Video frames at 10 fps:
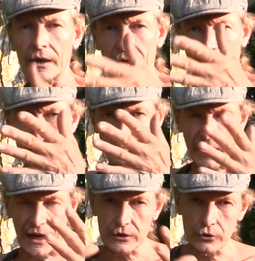came
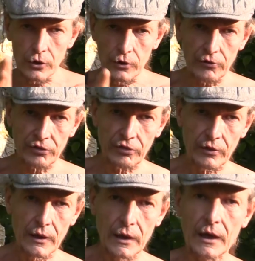back to earth,
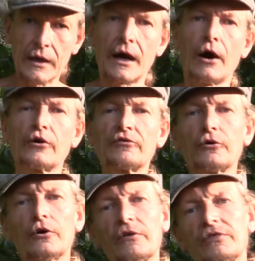and out of
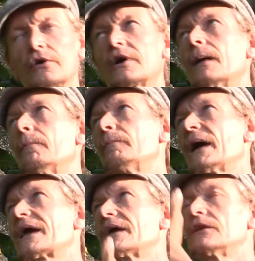earth you come
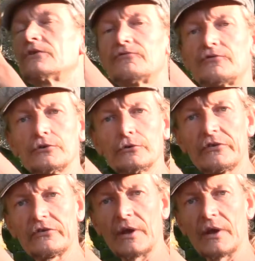back into fruits